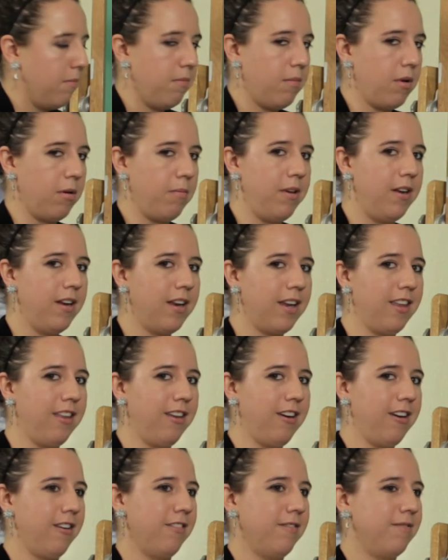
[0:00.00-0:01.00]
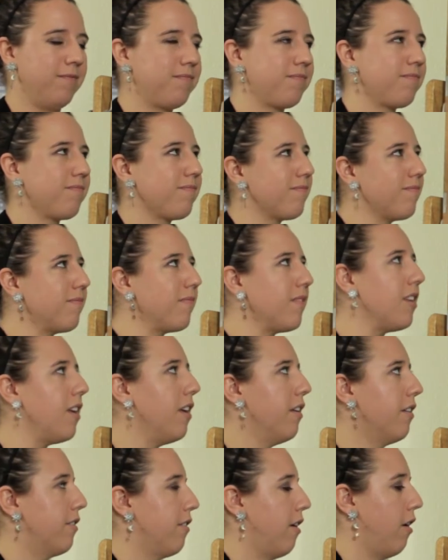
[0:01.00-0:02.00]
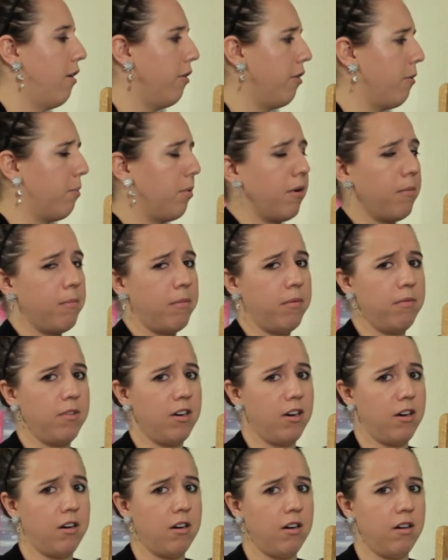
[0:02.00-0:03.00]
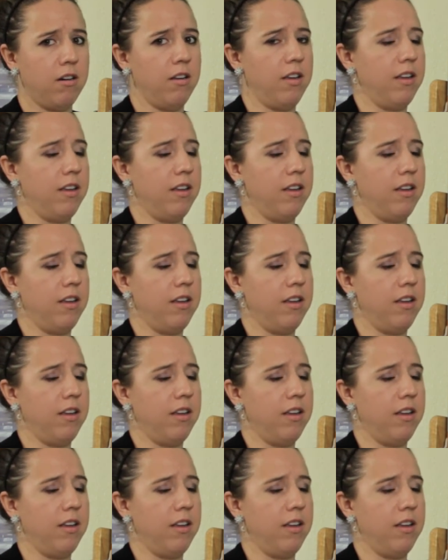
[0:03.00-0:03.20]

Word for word: perpendicular. So the perimeter